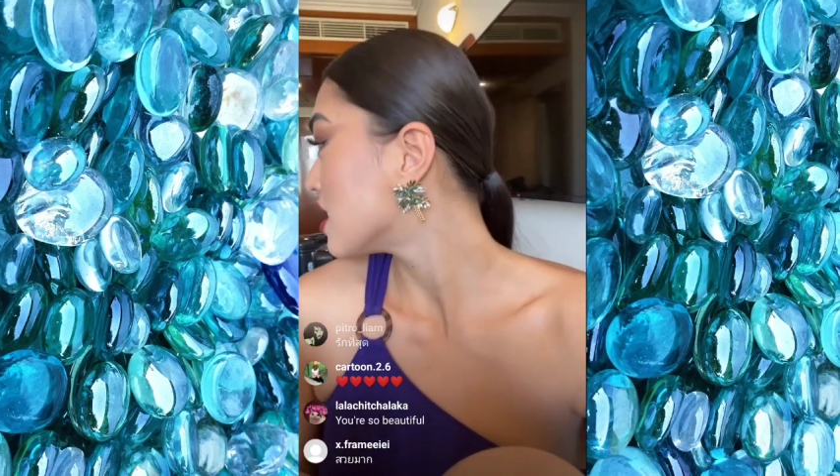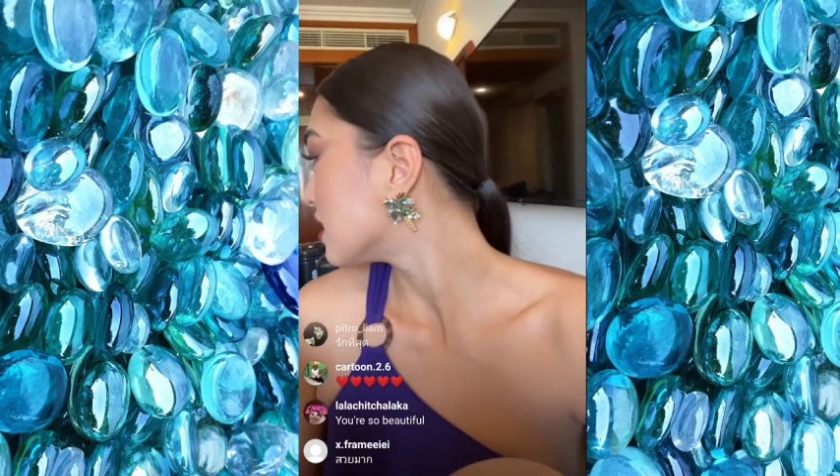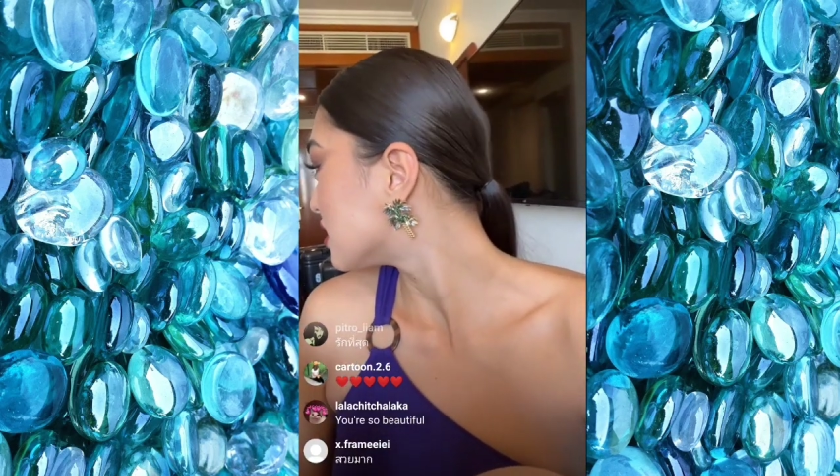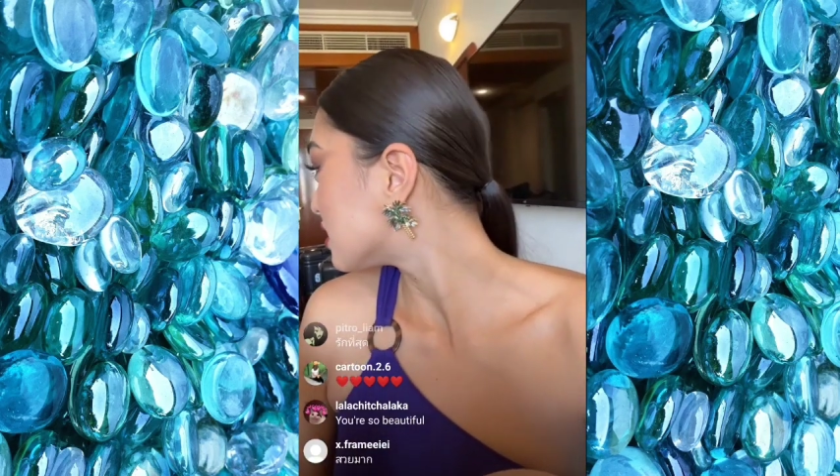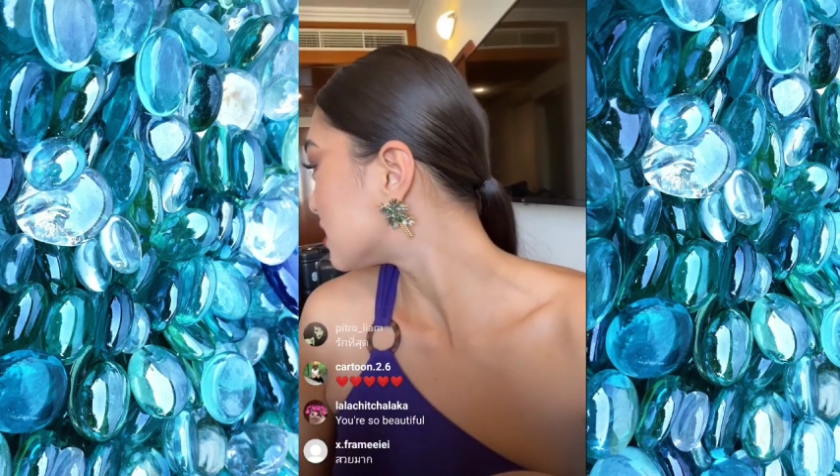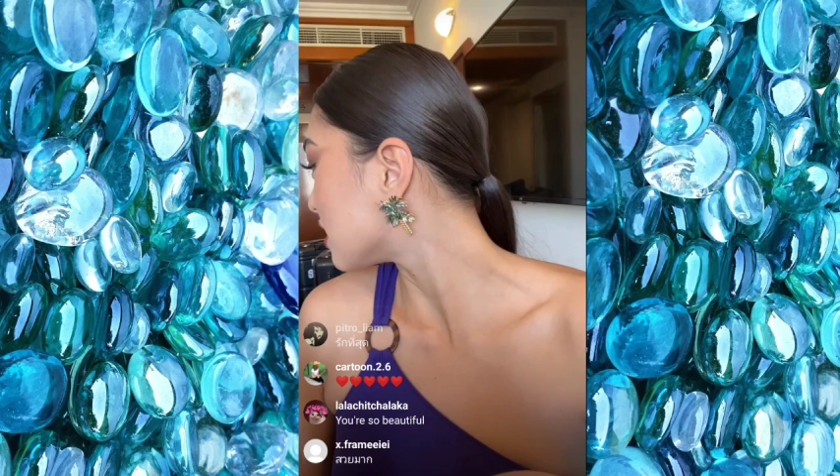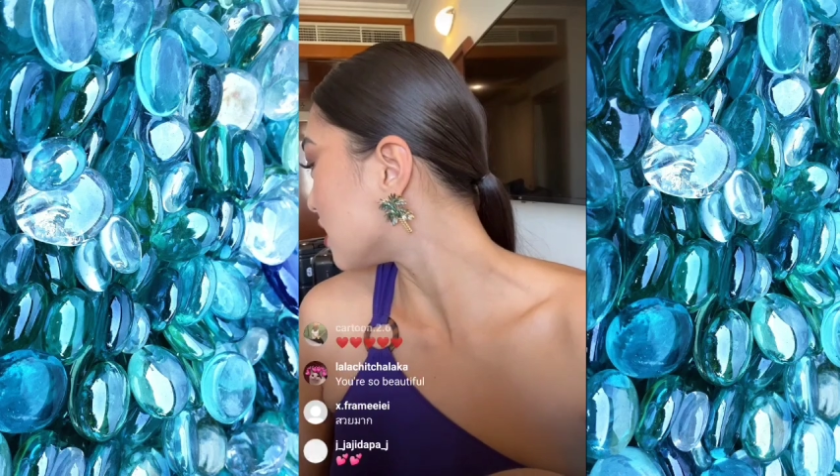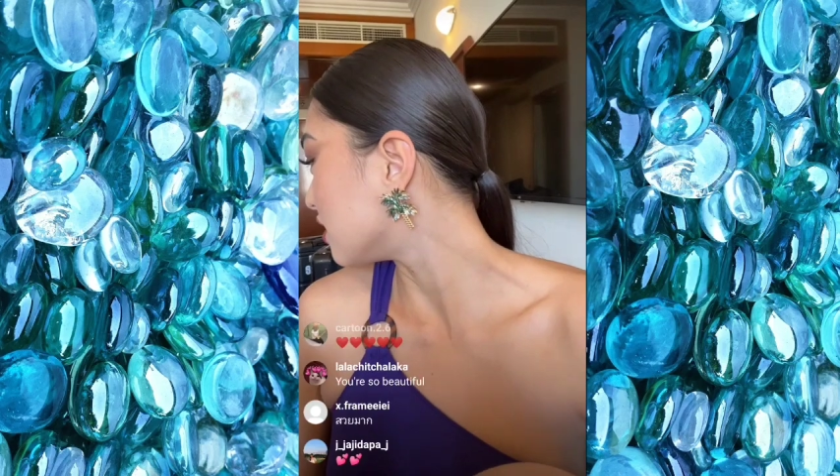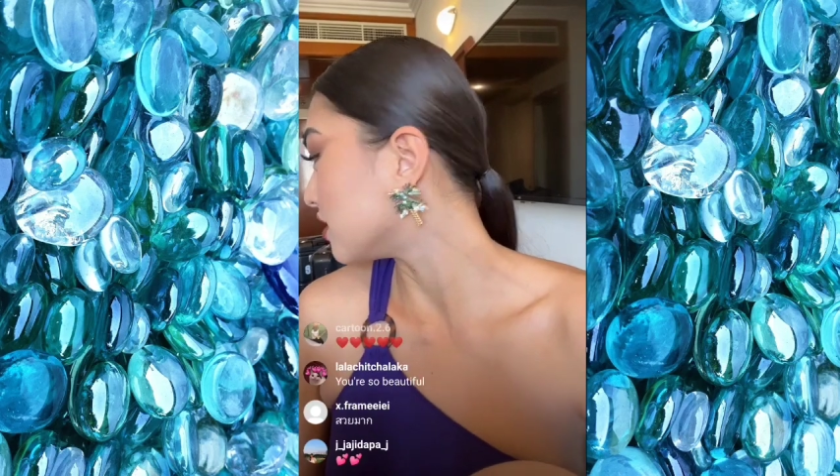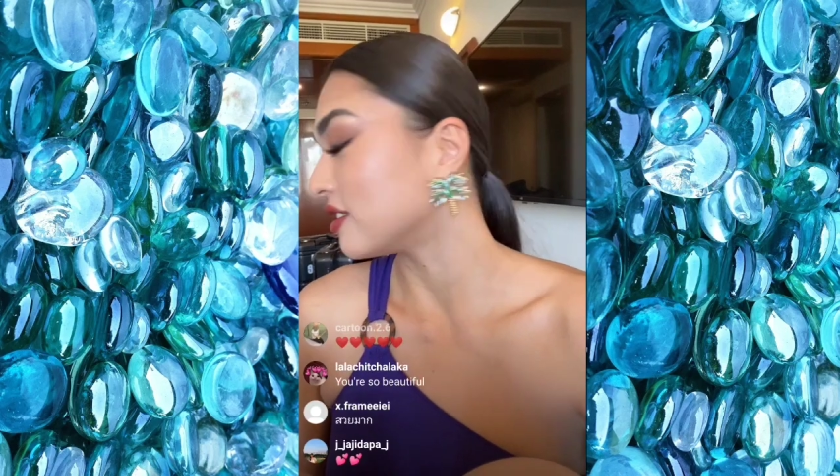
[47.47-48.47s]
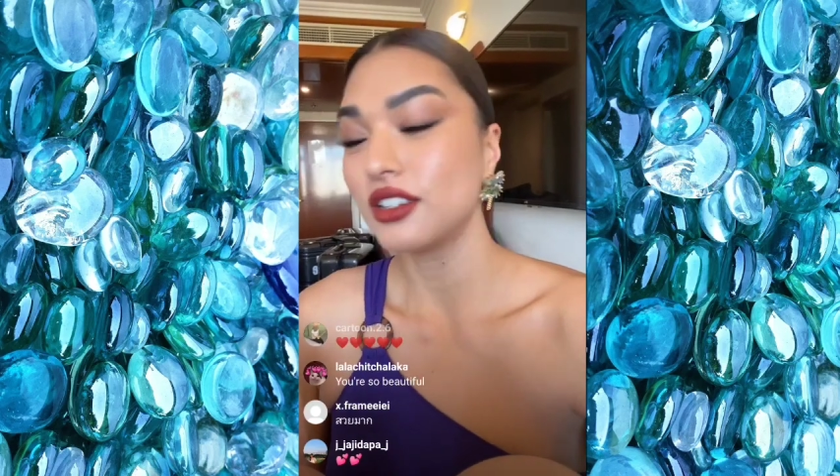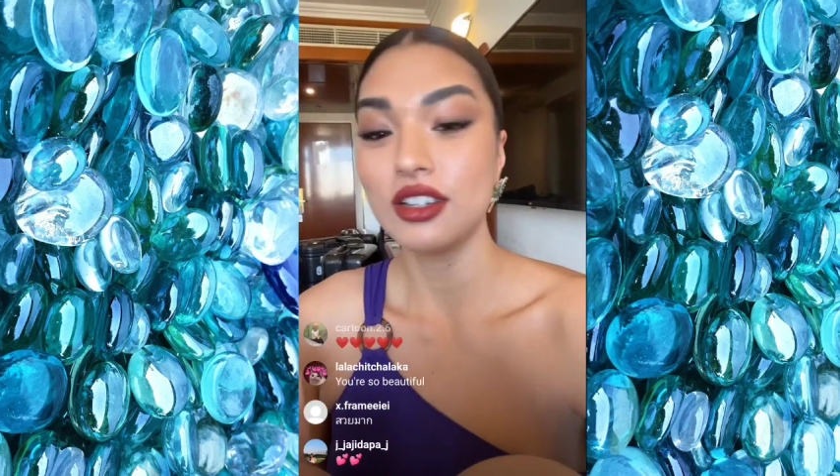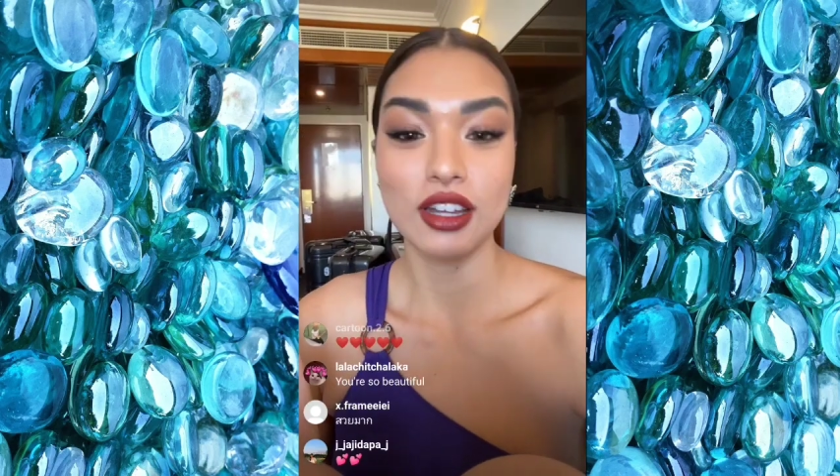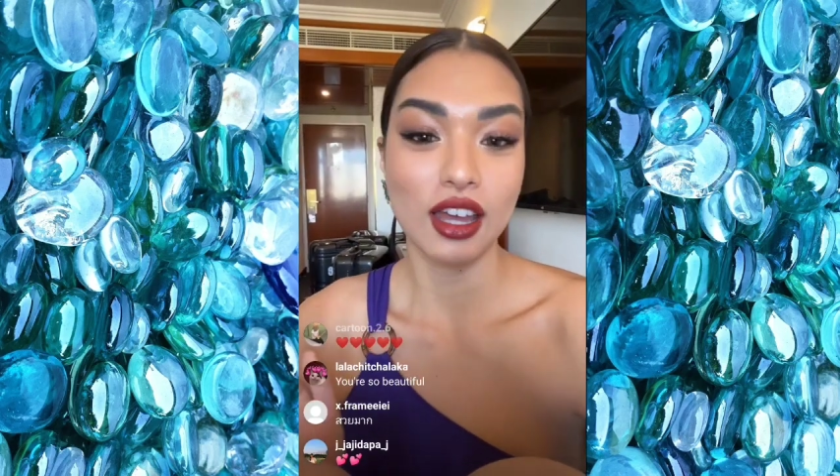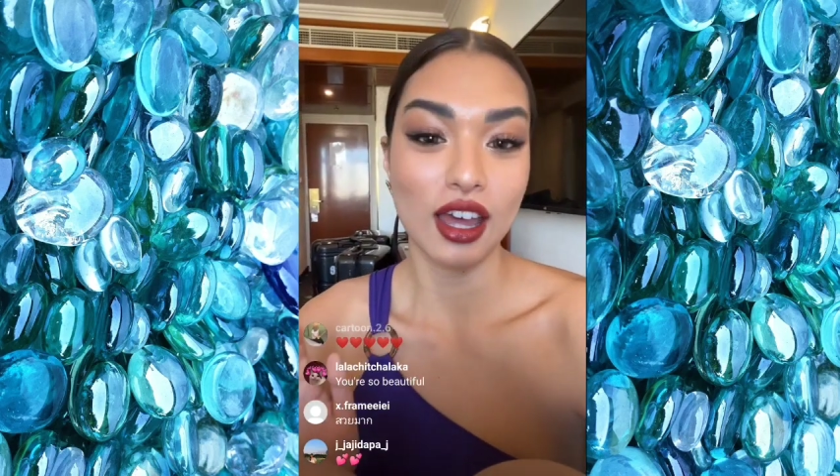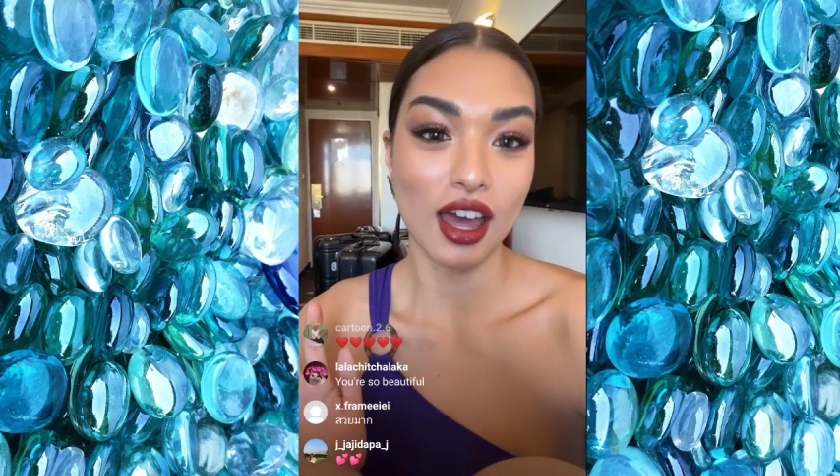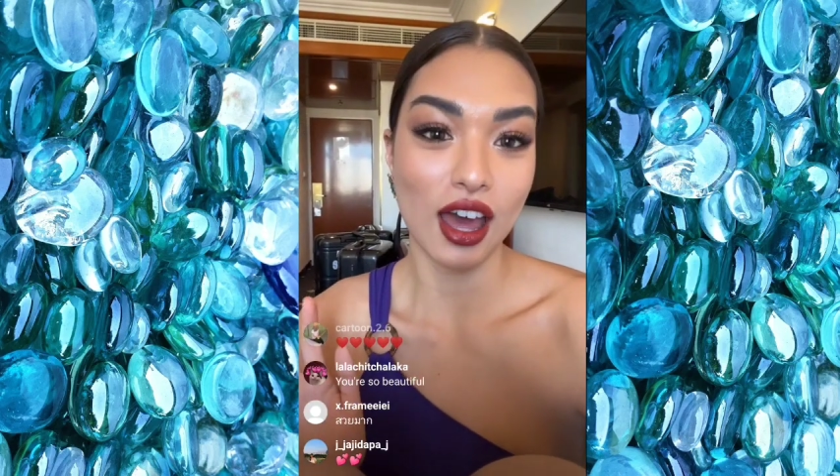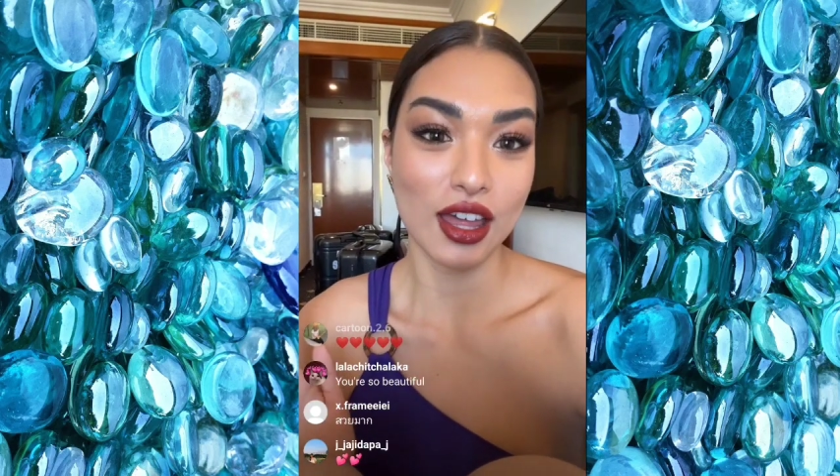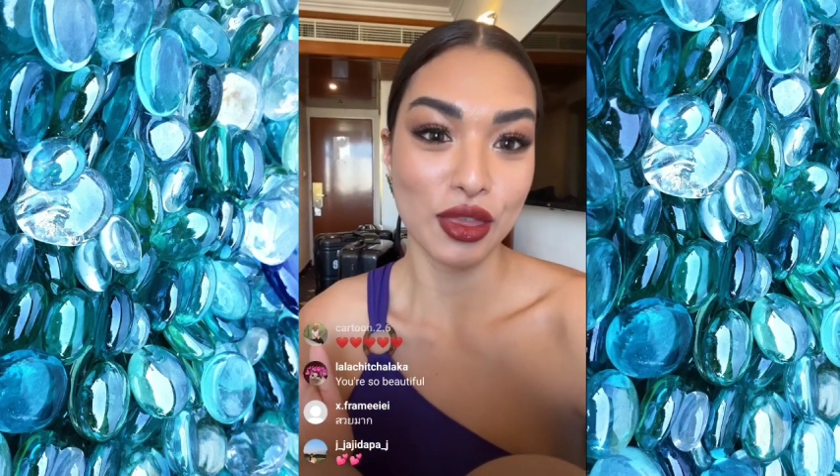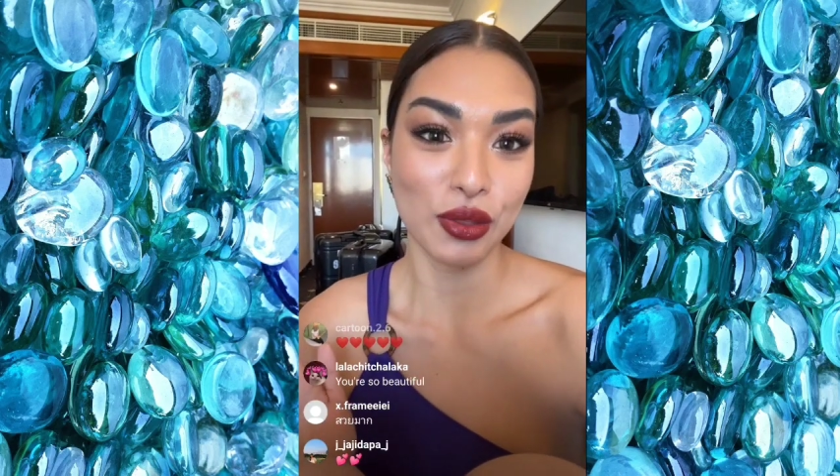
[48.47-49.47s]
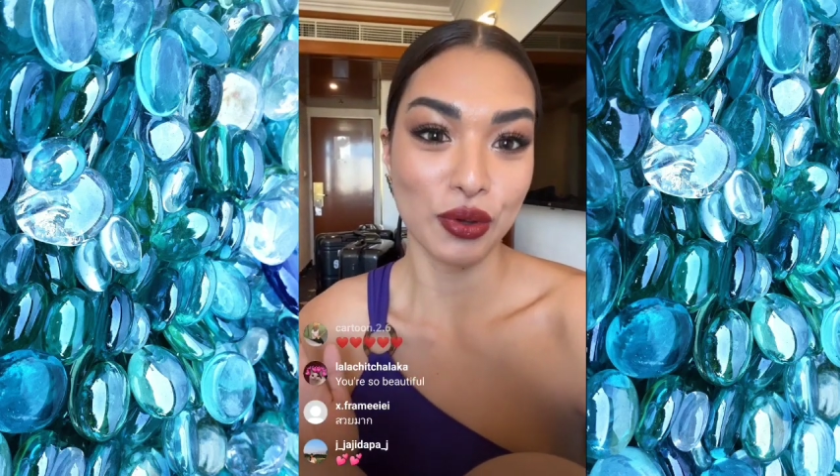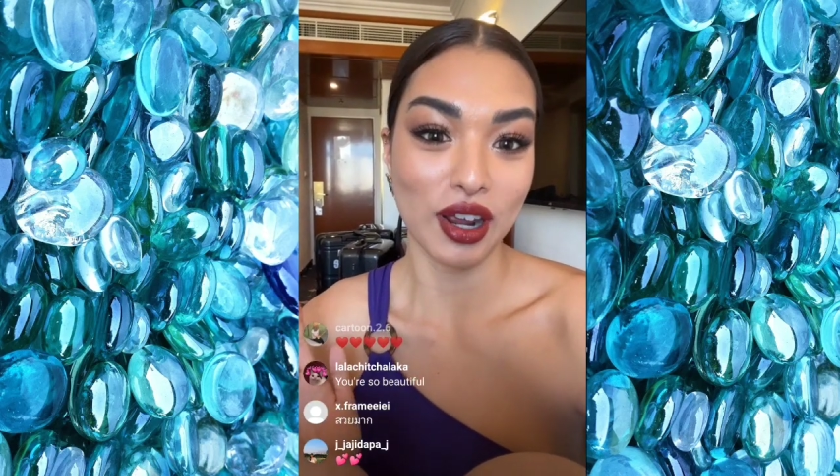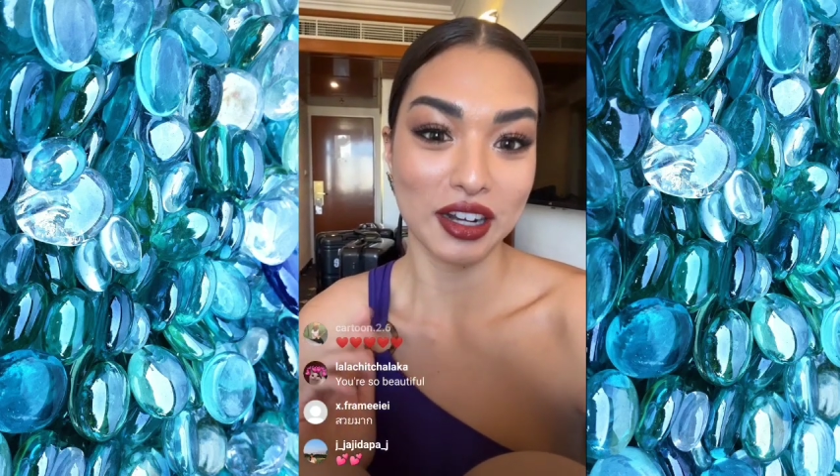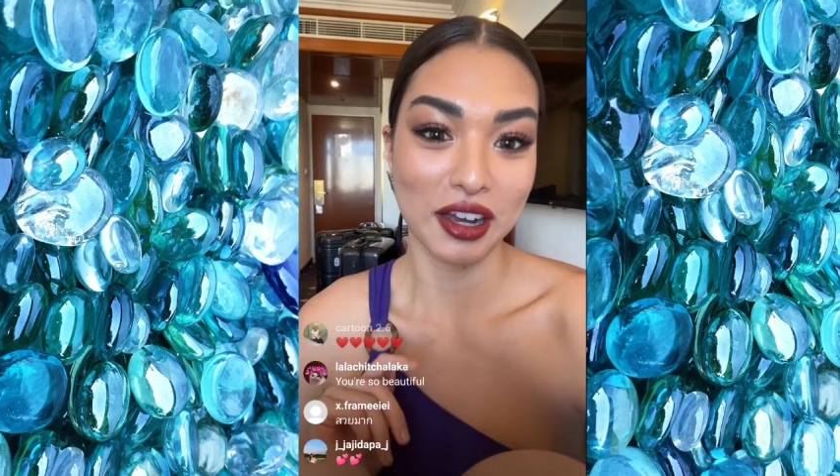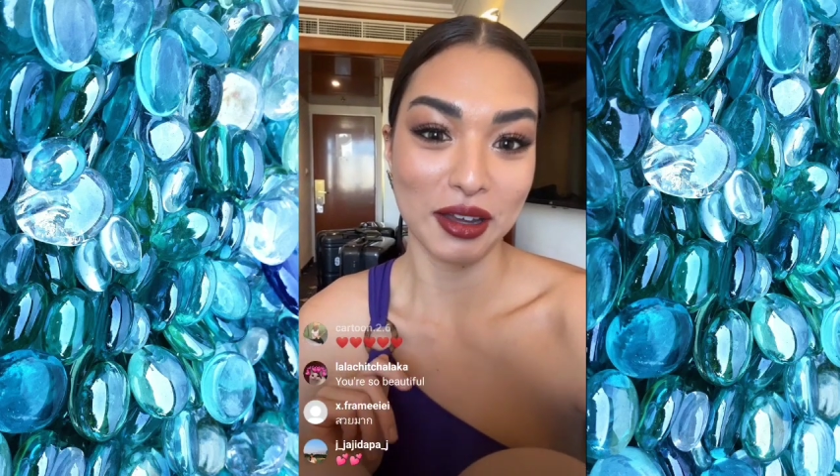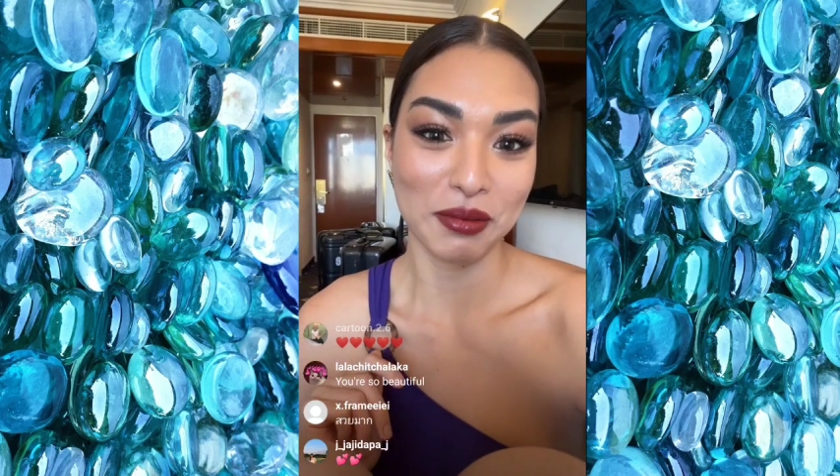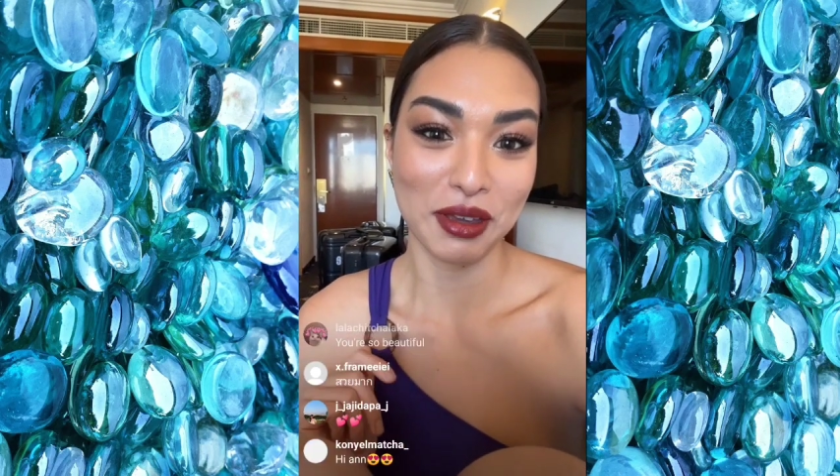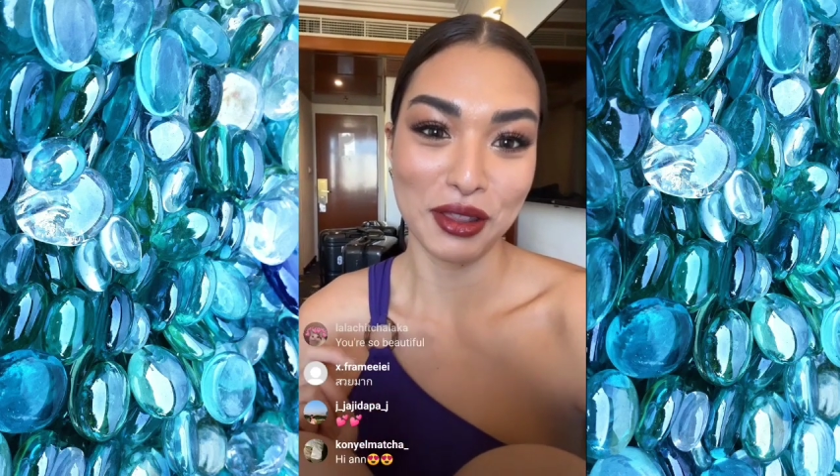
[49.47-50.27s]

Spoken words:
So I thought I'd come here.